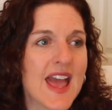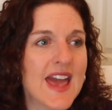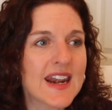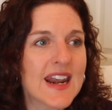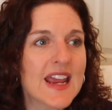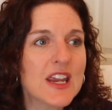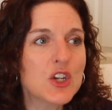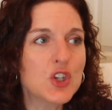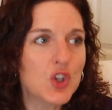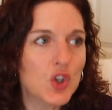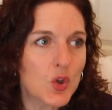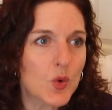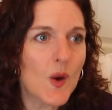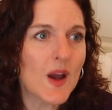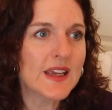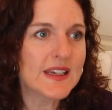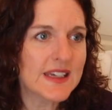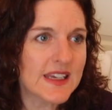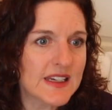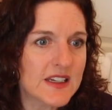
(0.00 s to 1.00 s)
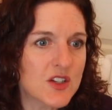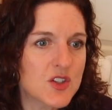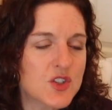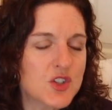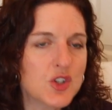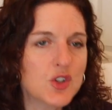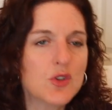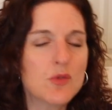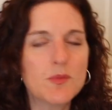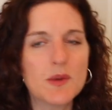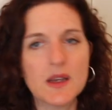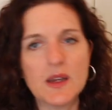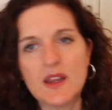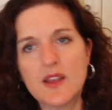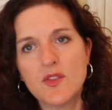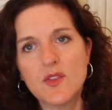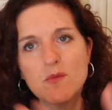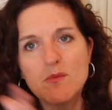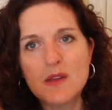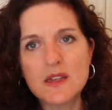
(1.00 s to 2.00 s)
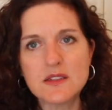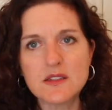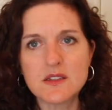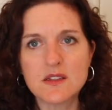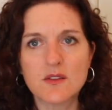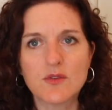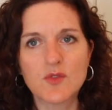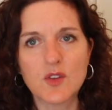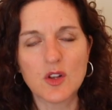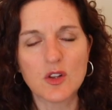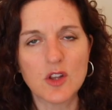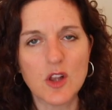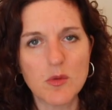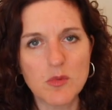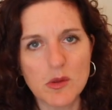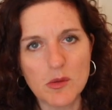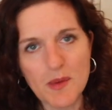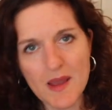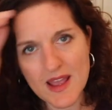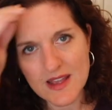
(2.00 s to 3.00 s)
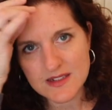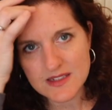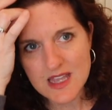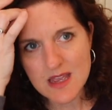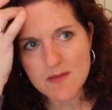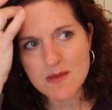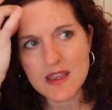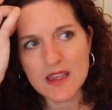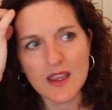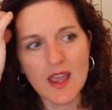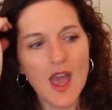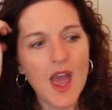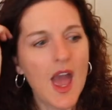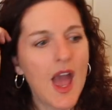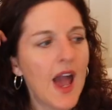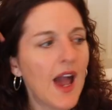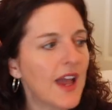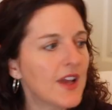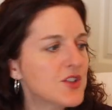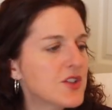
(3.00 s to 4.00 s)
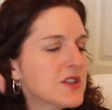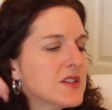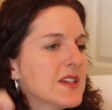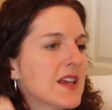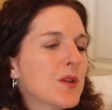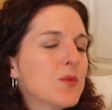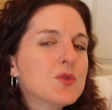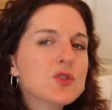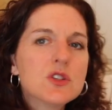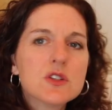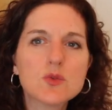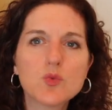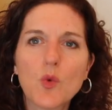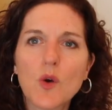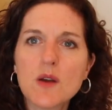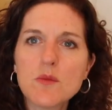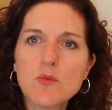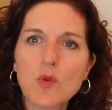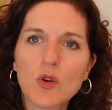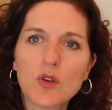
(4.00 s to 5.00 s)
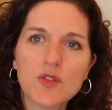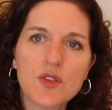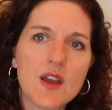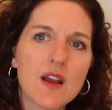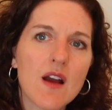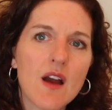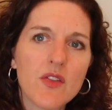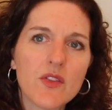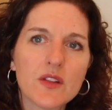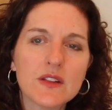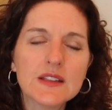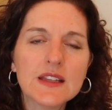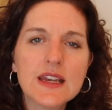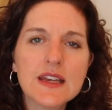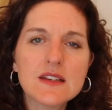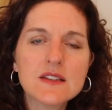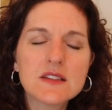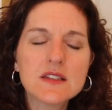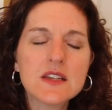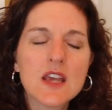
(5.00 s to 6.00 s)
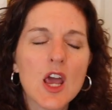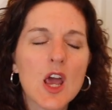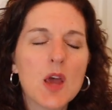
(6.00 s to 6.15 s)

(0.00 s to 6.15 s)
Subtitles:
And I knew I needed to, but in the midst of the global pandemic, it was just one more thing on the list.